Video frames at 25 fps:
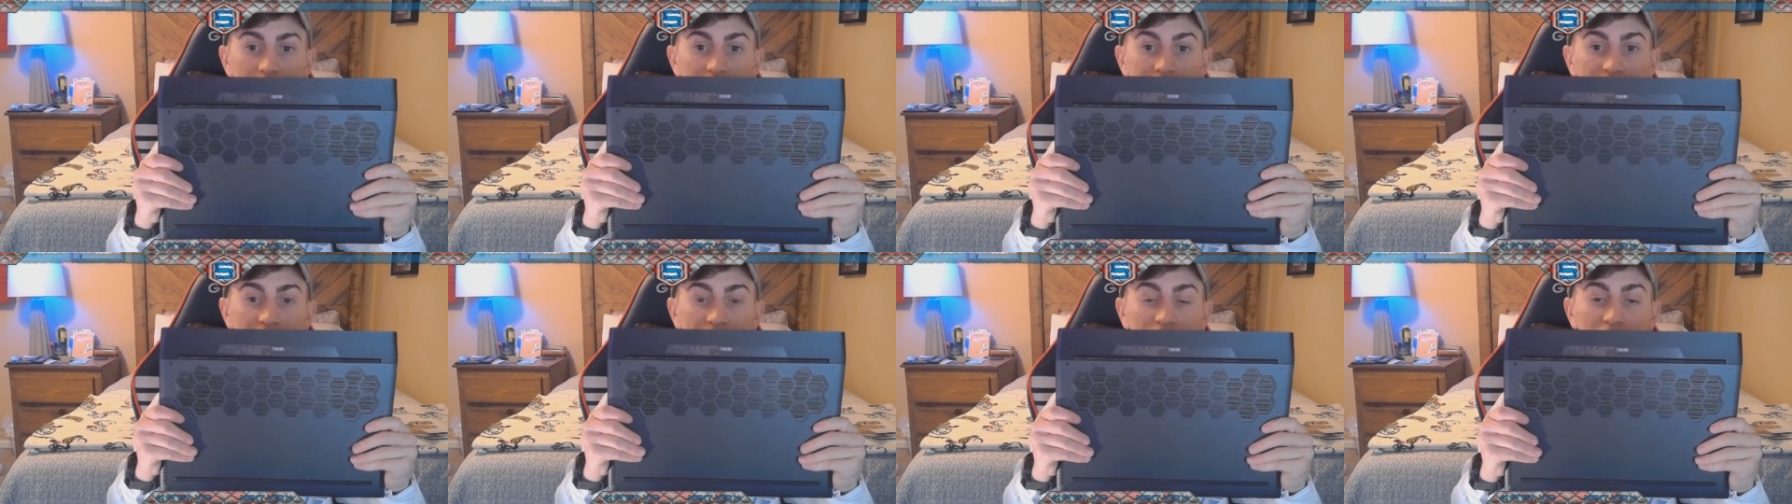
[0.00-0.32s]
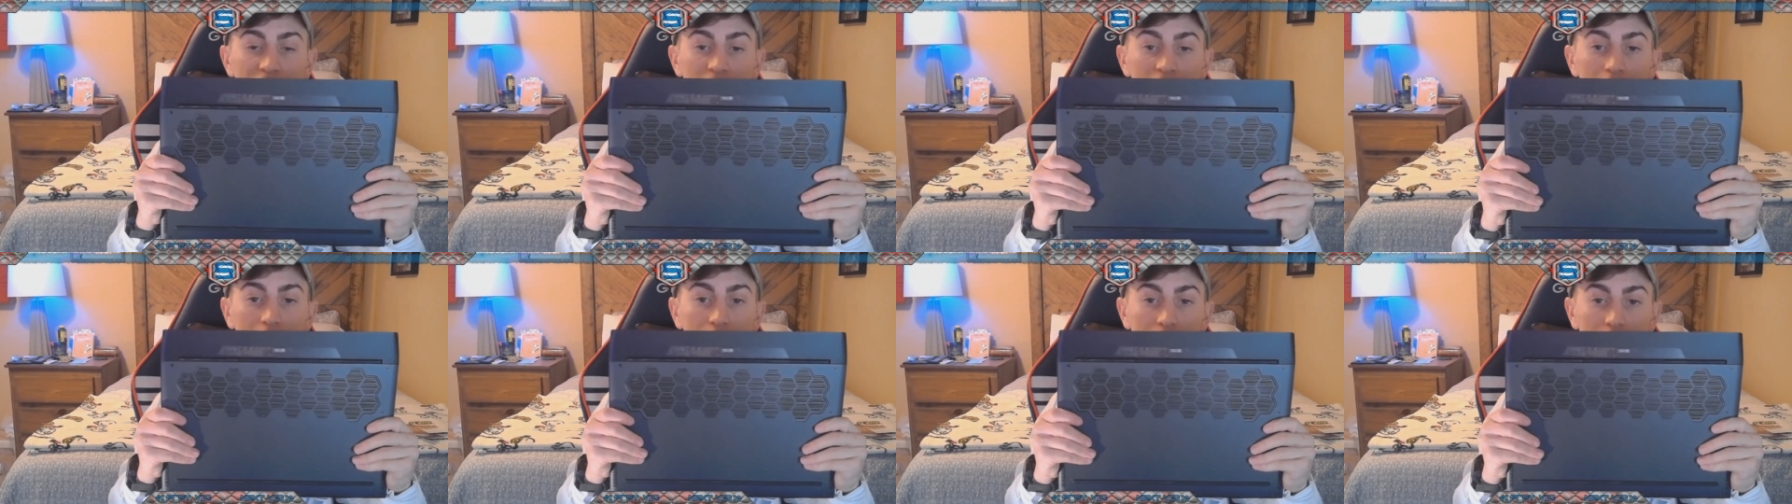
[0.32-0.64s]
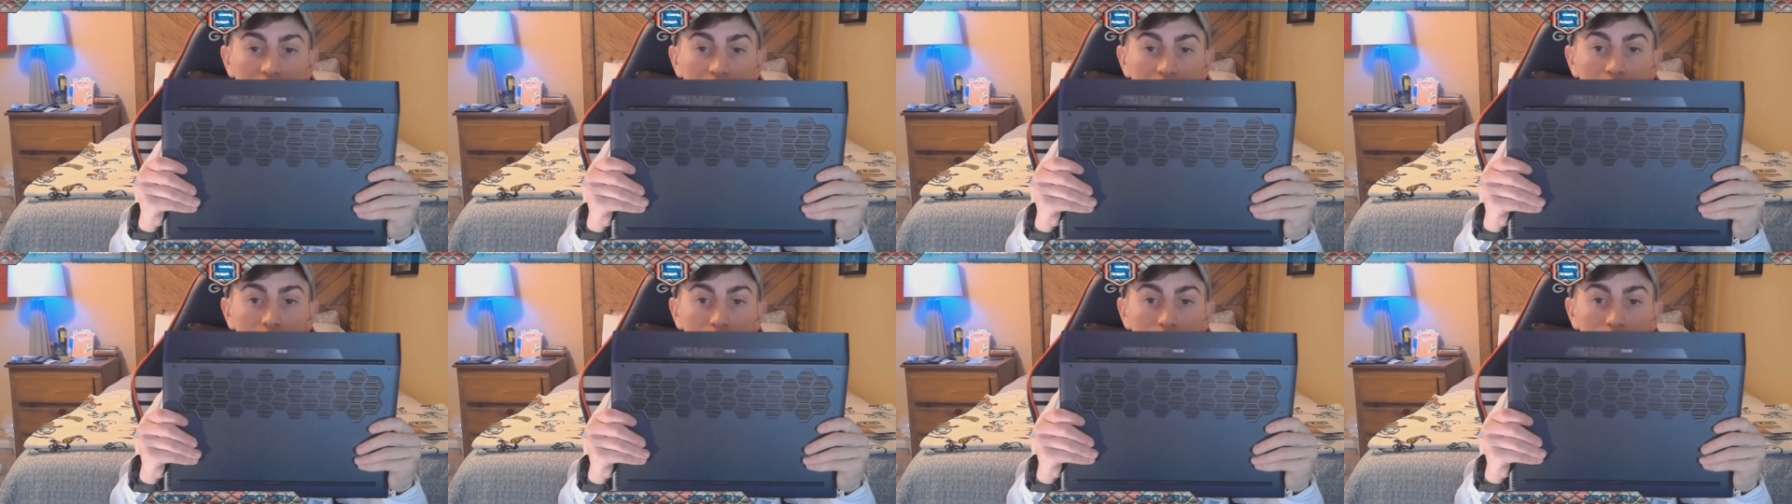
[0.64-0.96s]
and then the
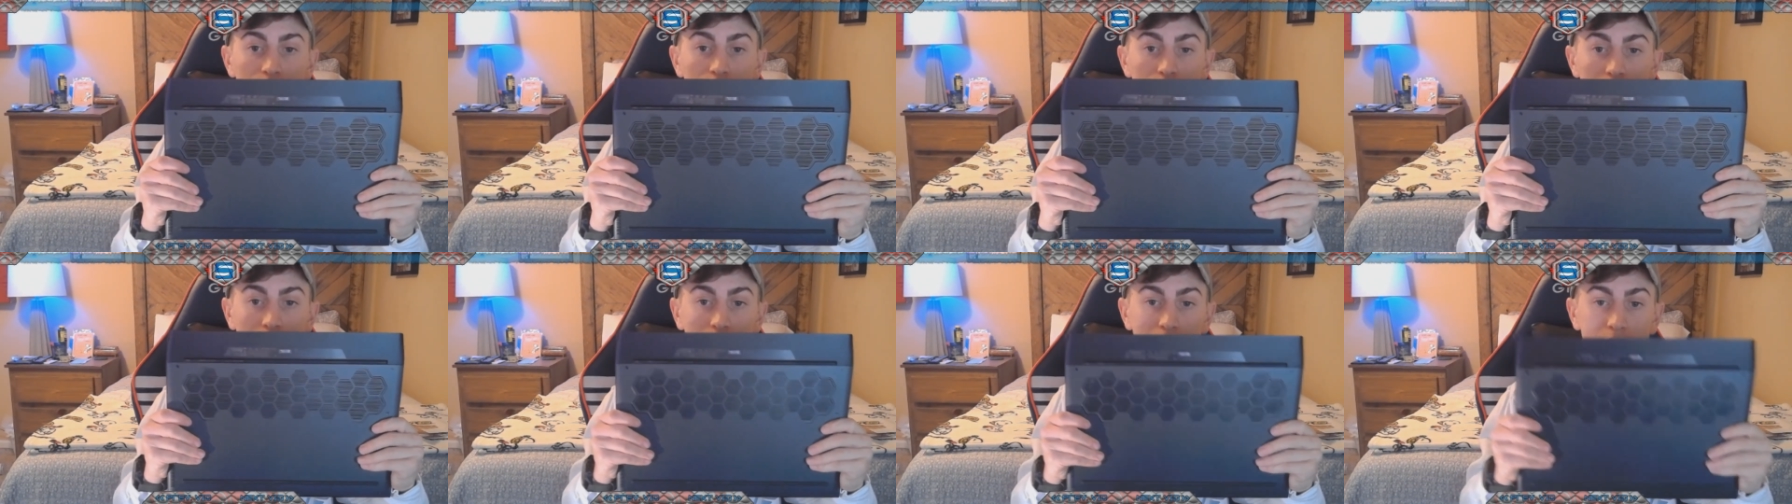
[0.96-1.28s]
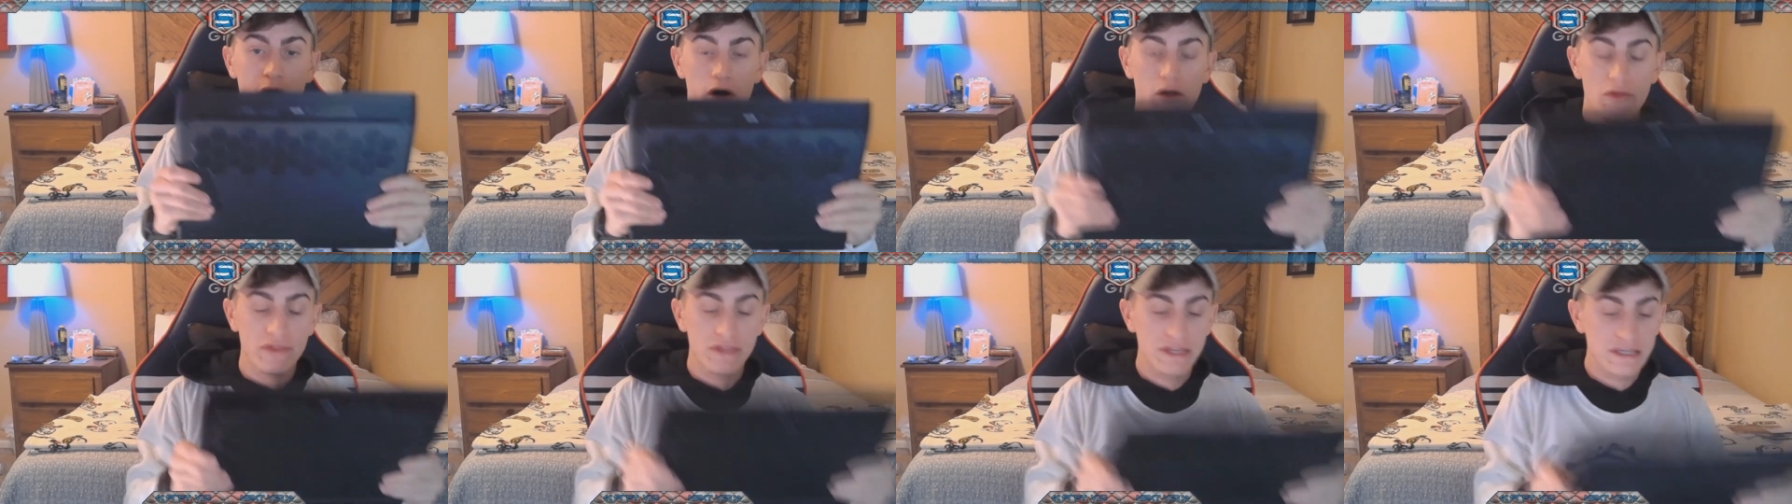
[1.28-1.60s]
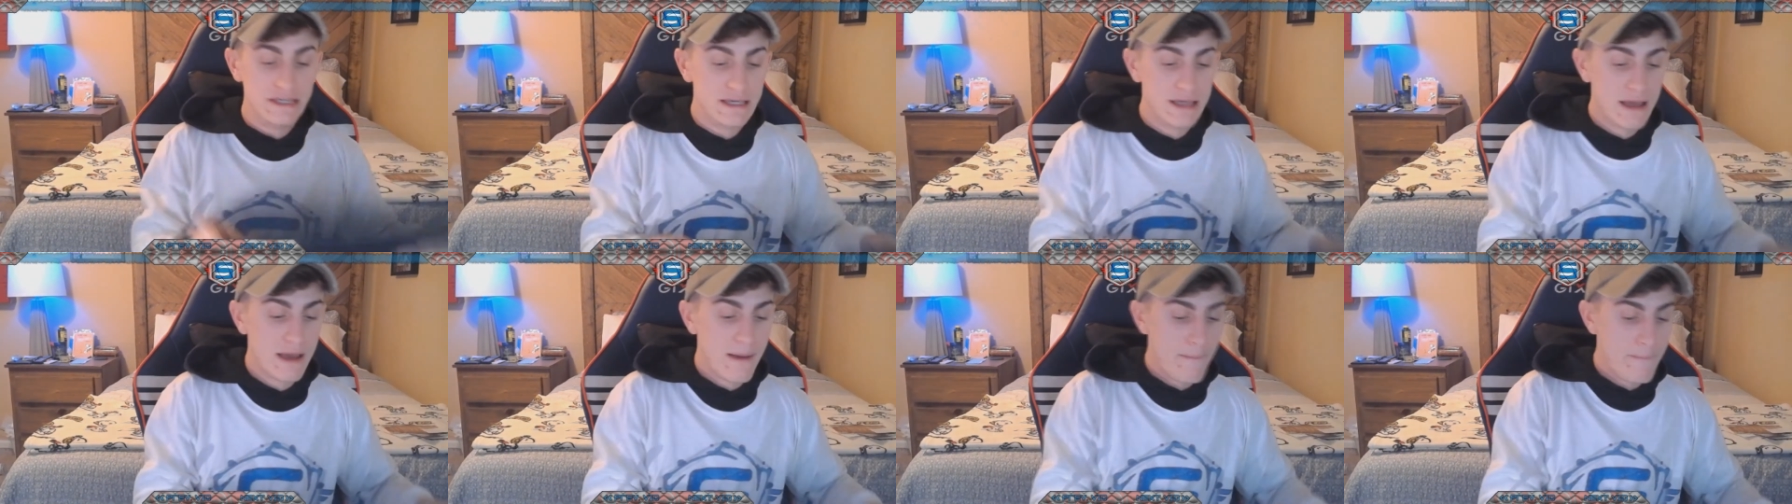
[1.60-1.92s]
honeycomb grill on
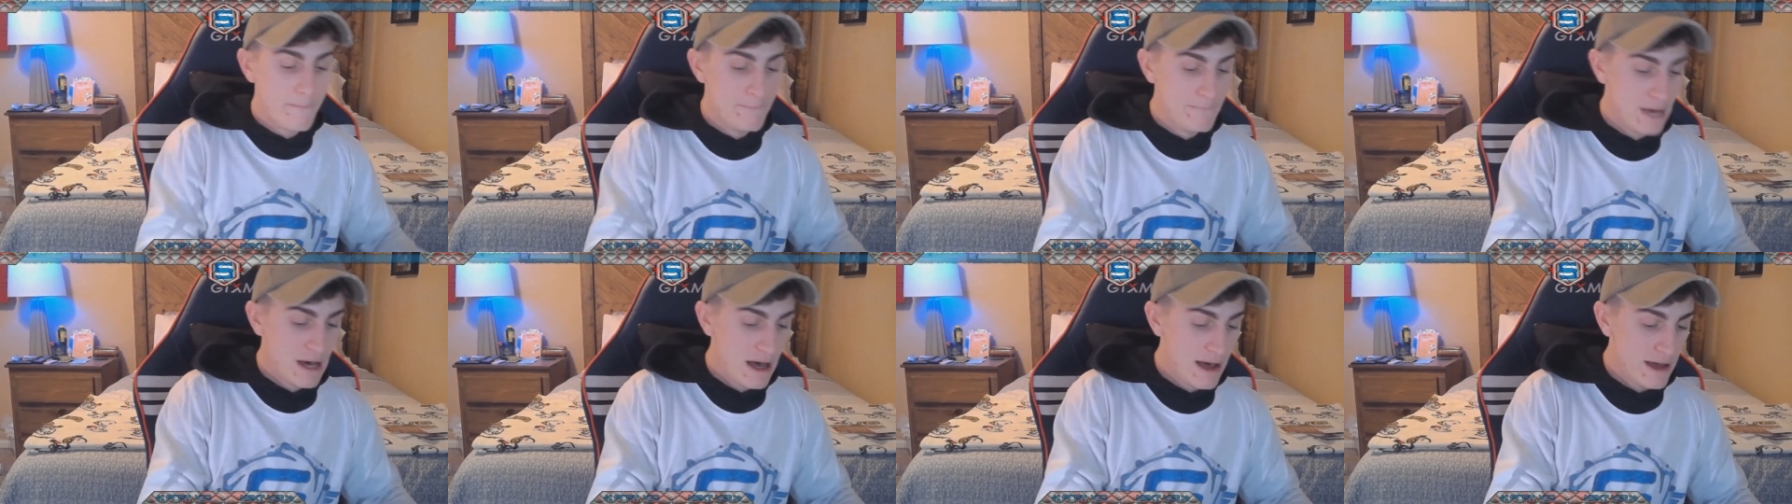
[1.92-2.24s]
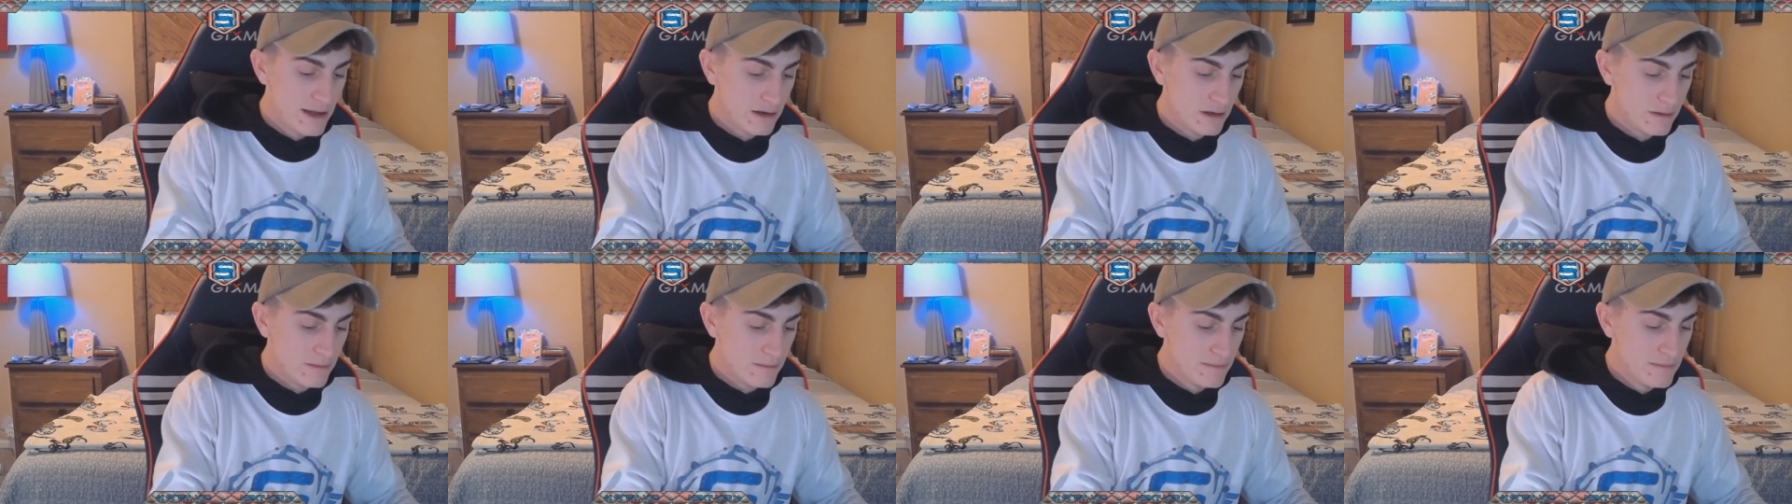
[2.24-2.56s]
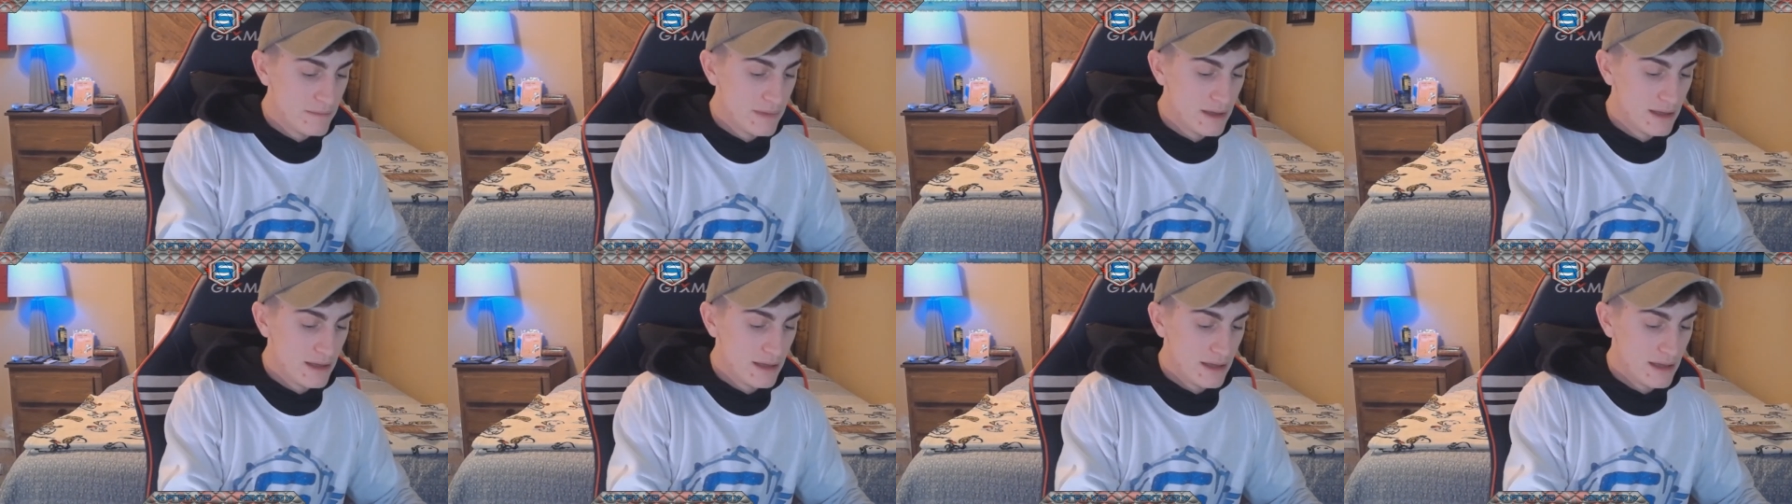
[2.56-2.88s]
the bottom,